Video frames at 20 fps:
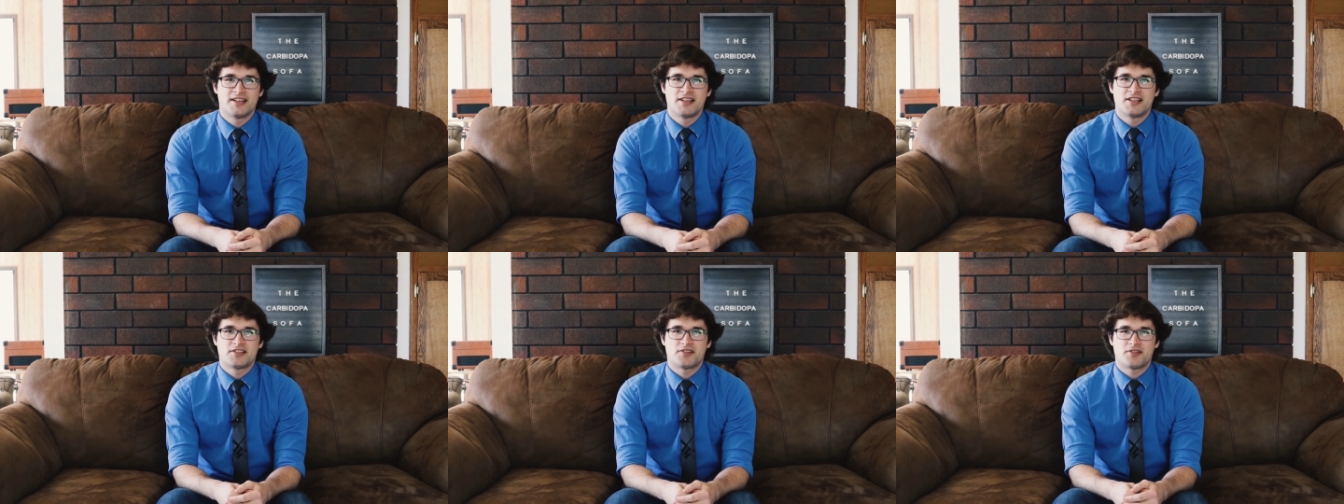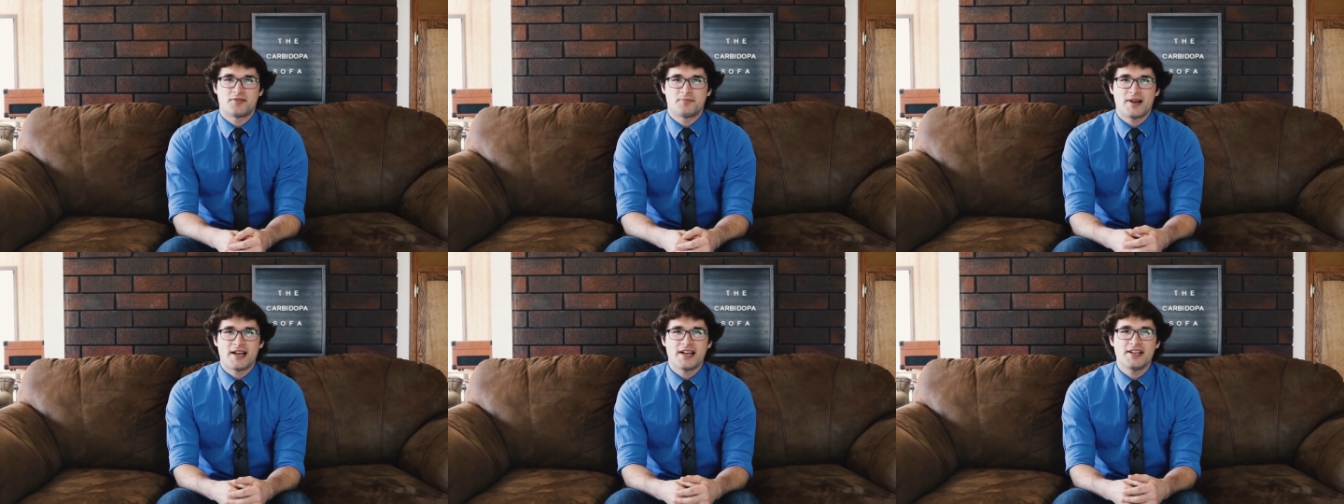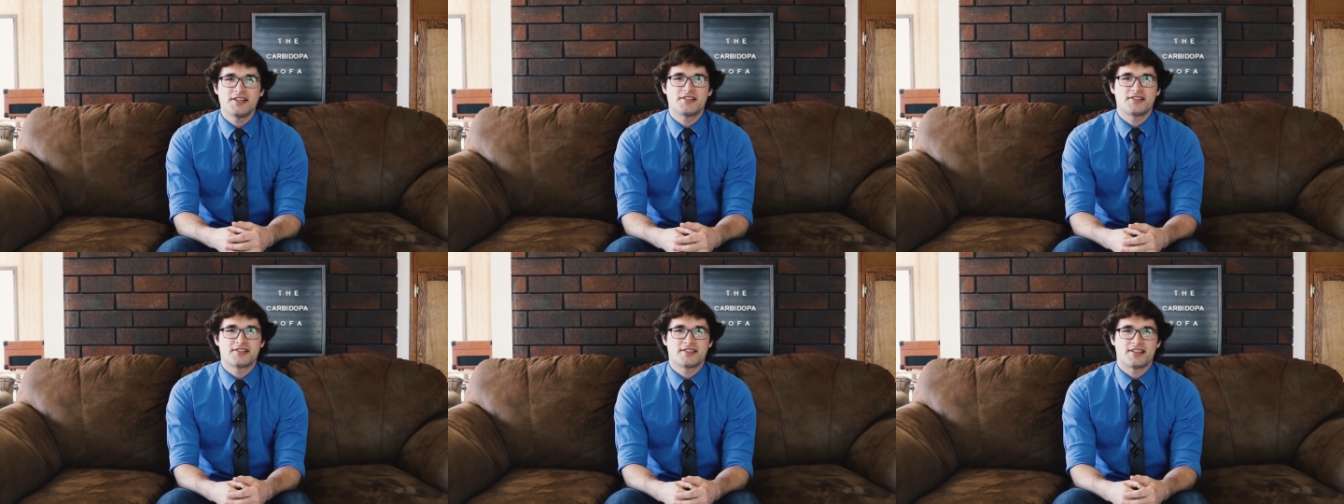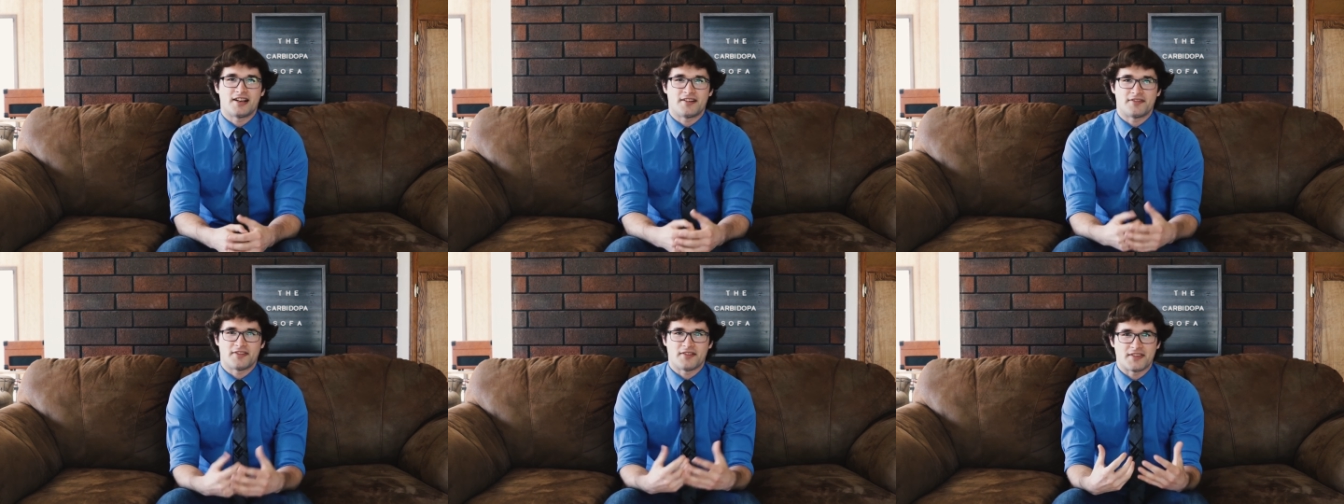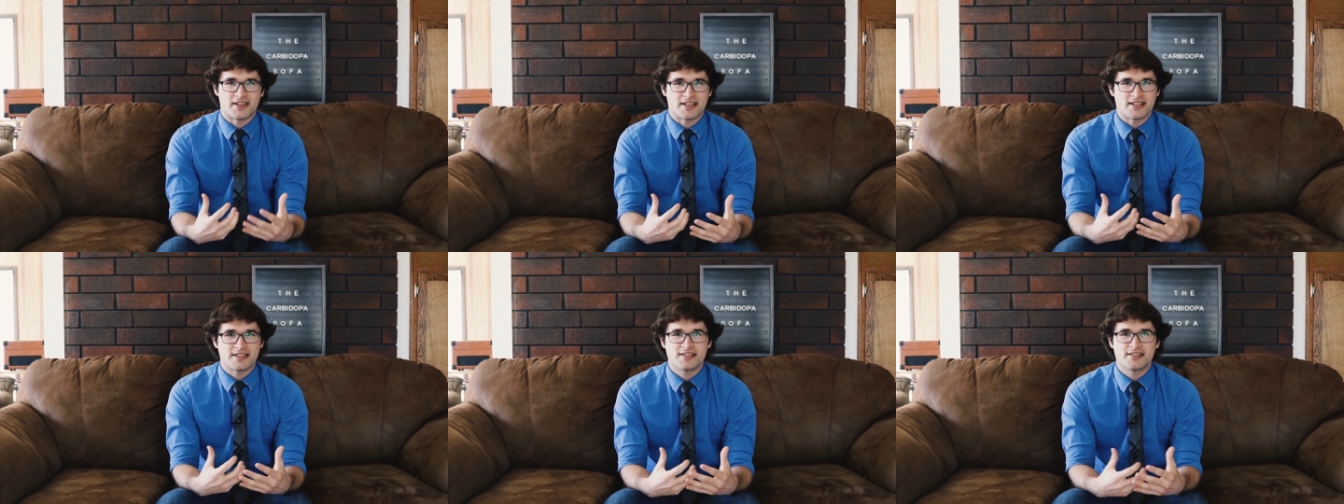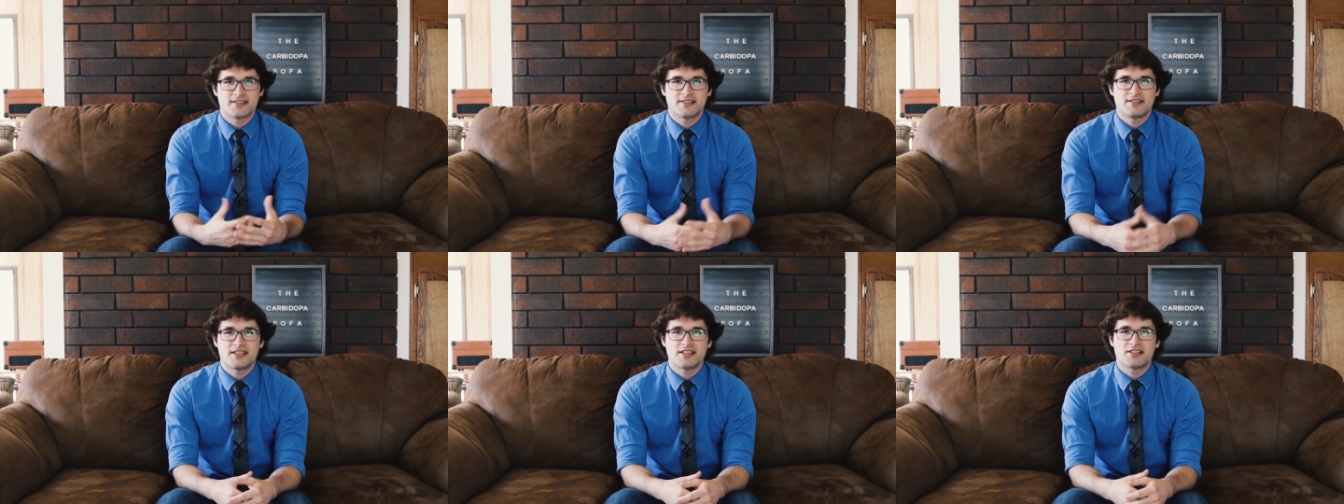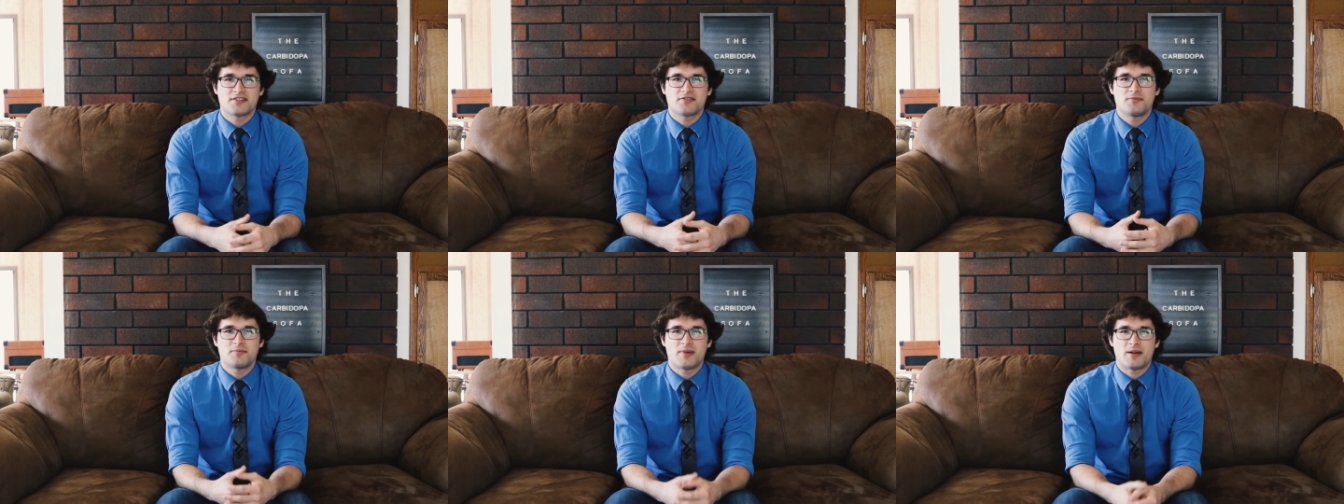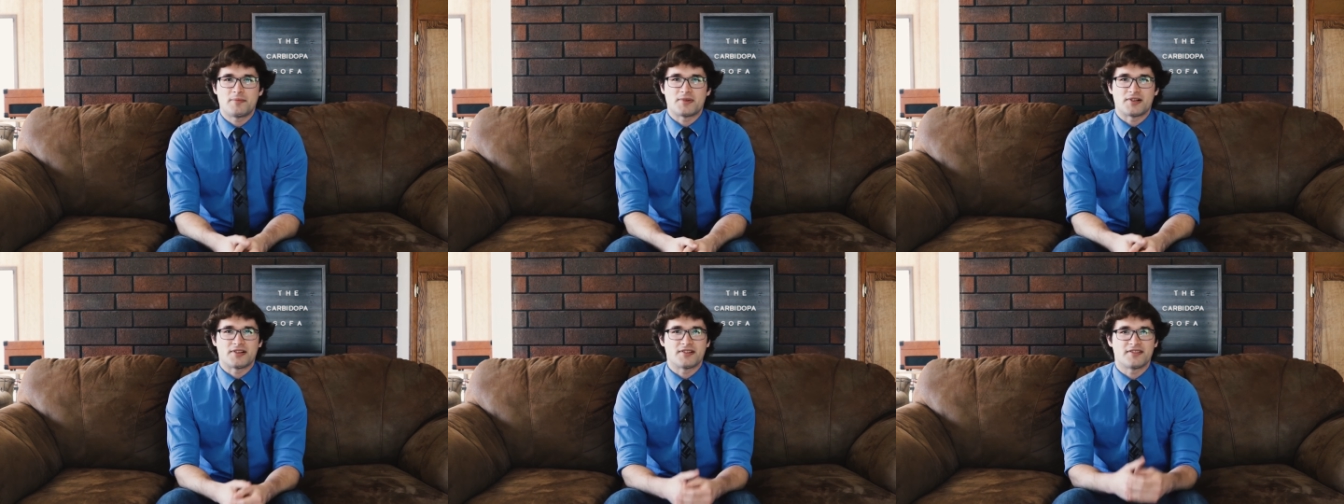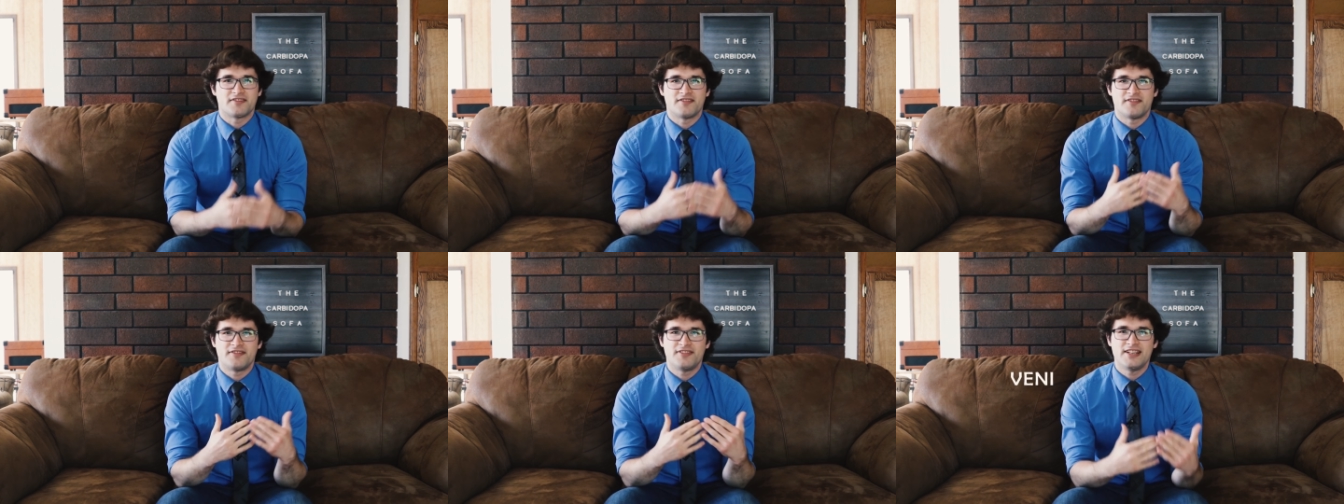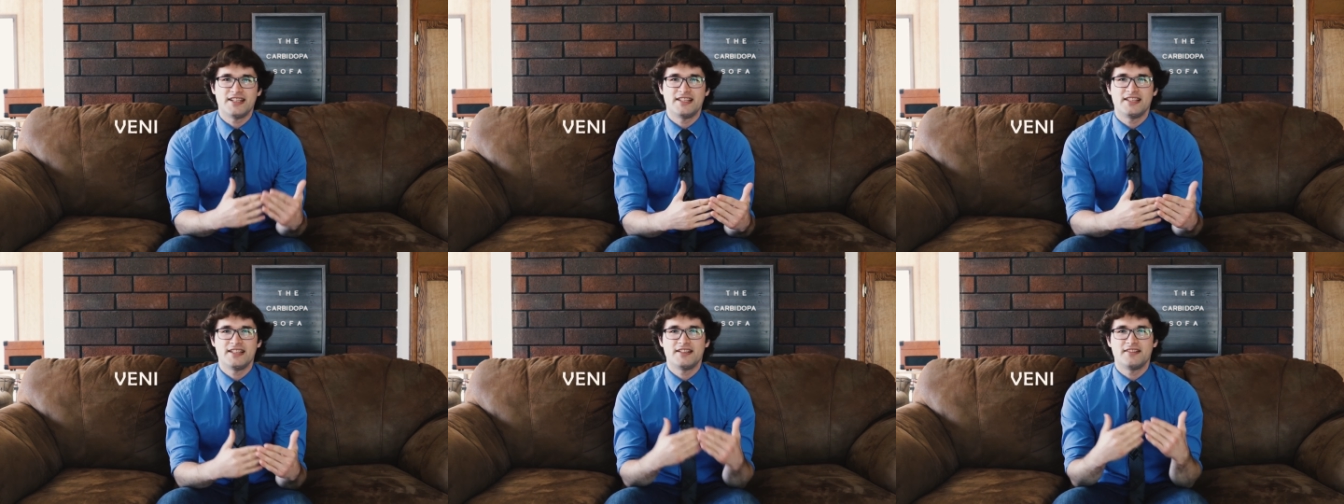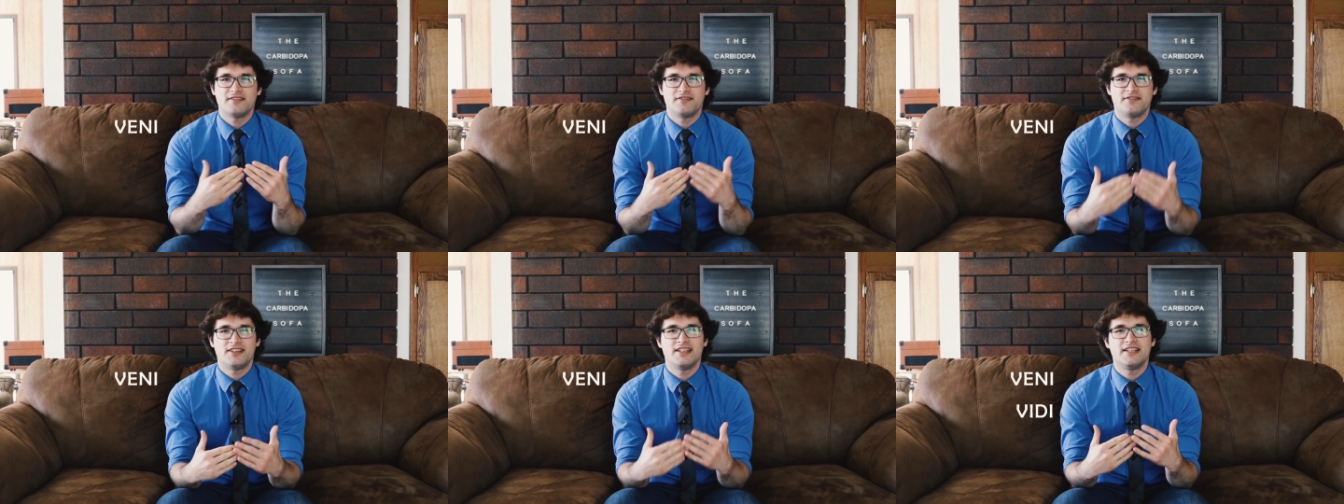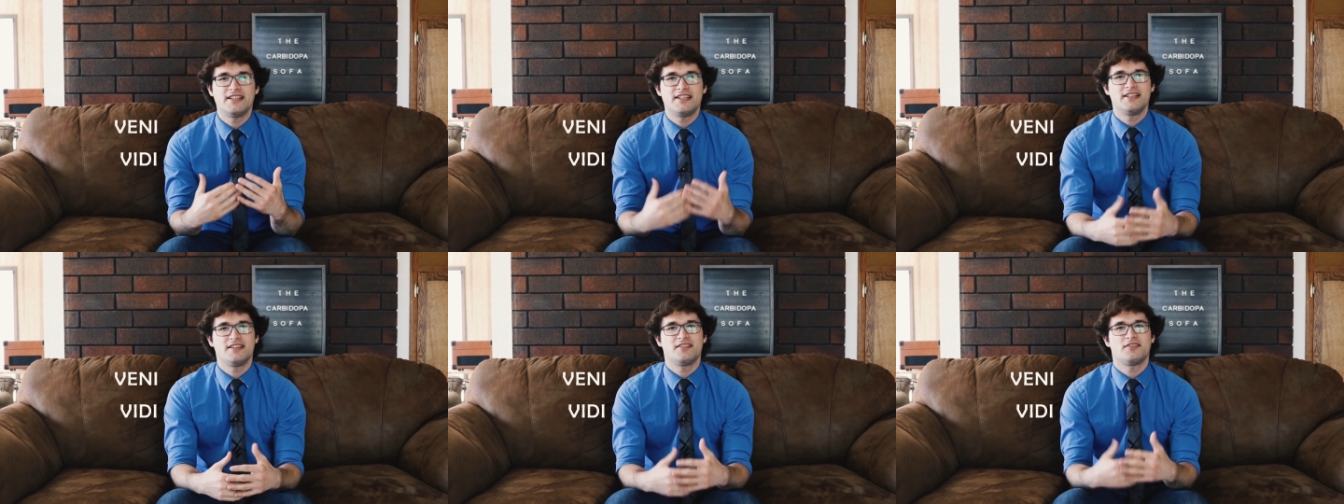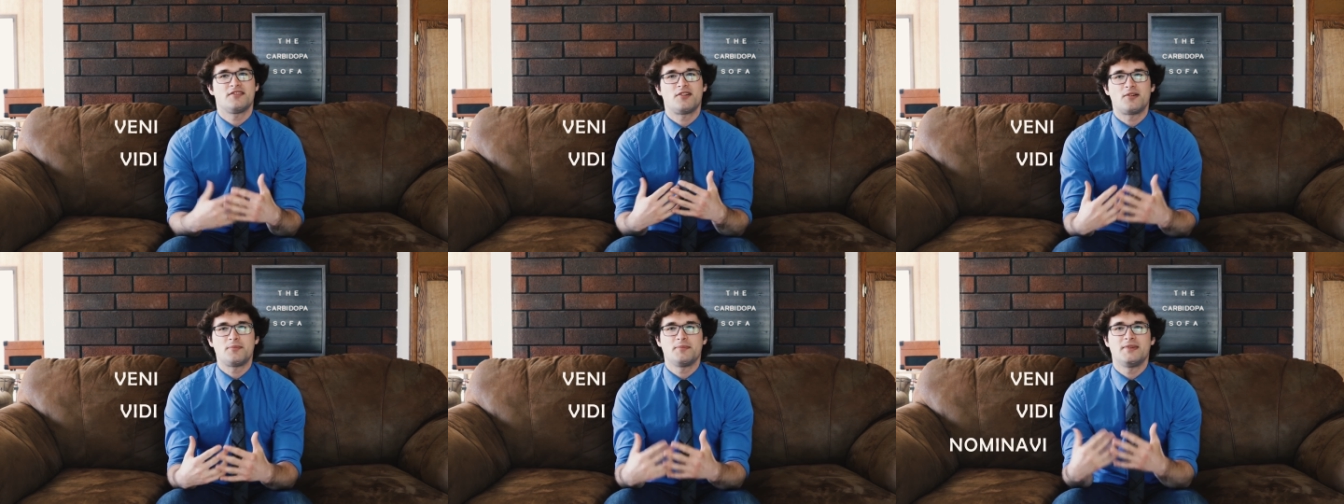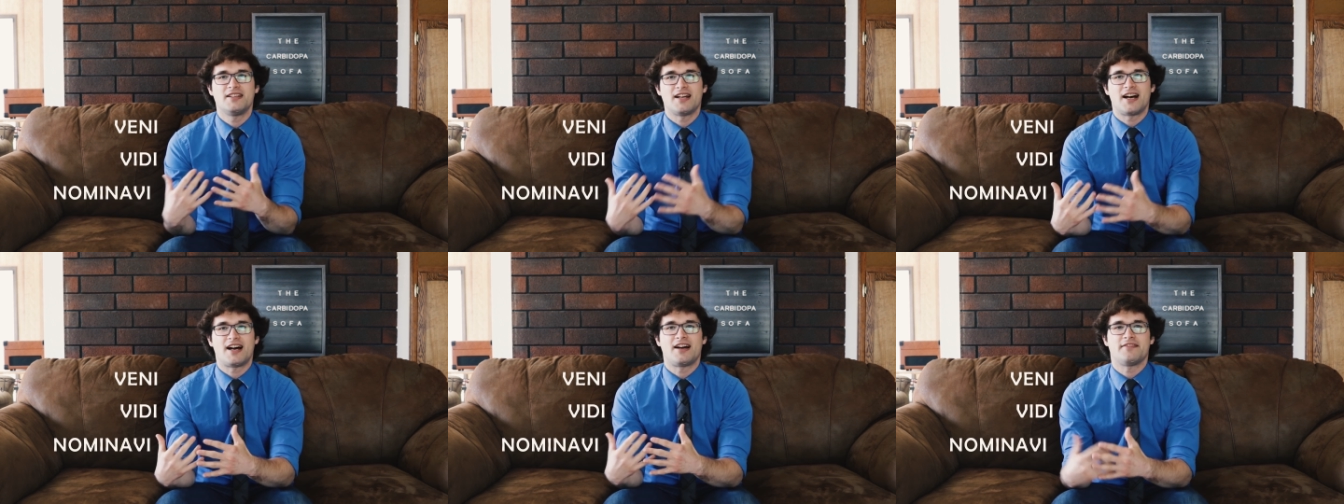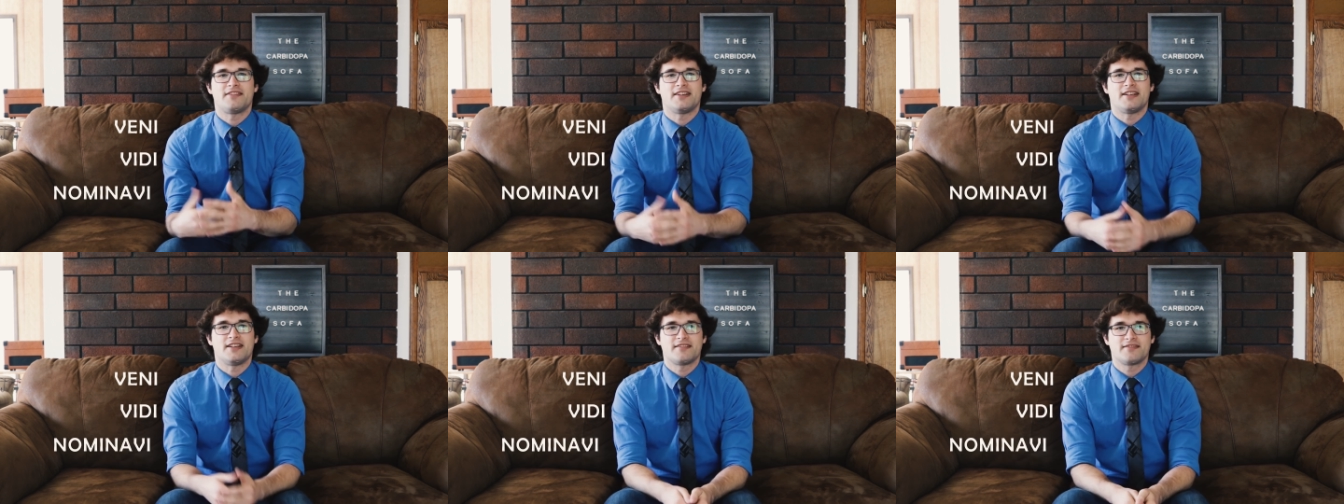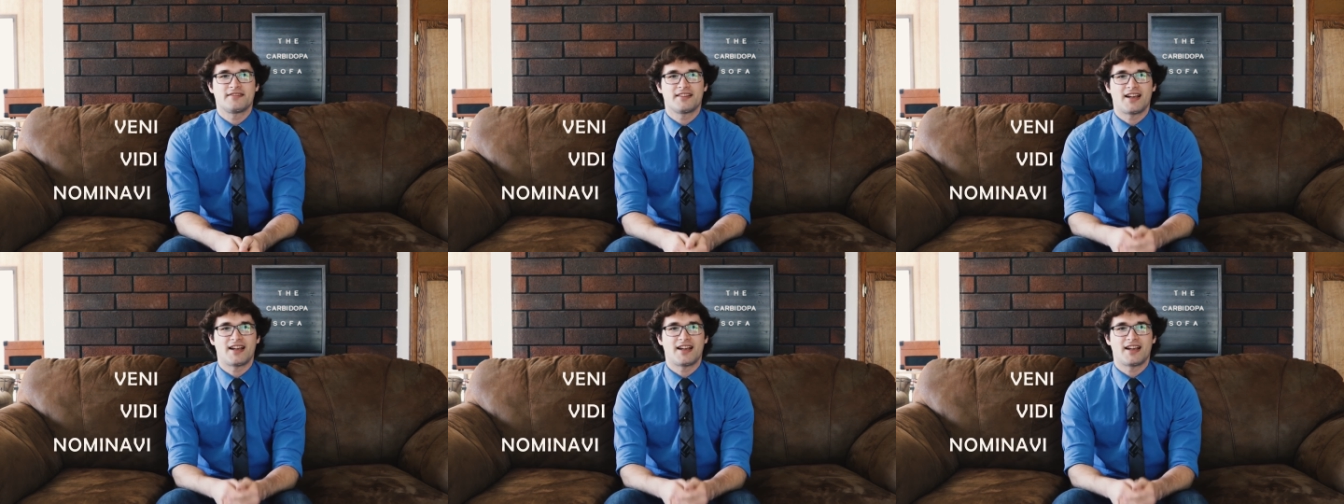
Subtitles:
To remind yourself of this, just remember, Veni, Vidi, Nominavi.